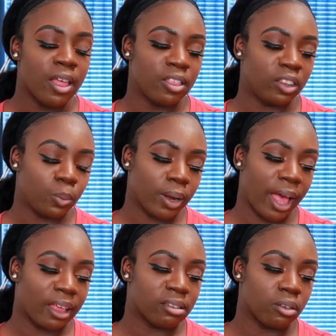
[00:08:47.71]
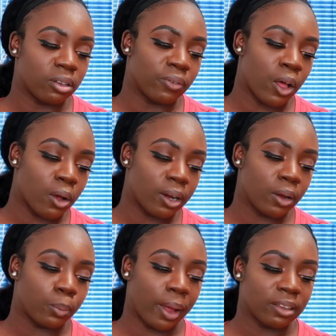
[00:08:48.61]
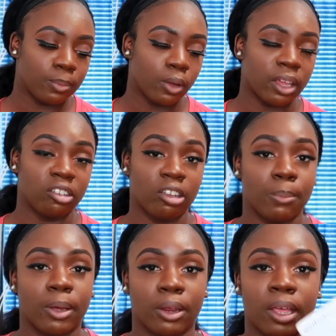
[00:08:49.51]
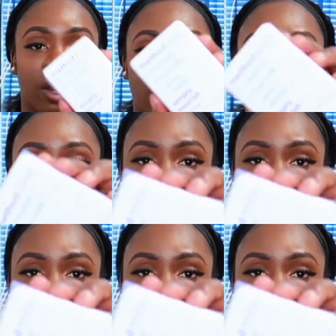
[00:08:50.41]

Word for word: This one has notes of coconut, rice milk, and shea butter in it.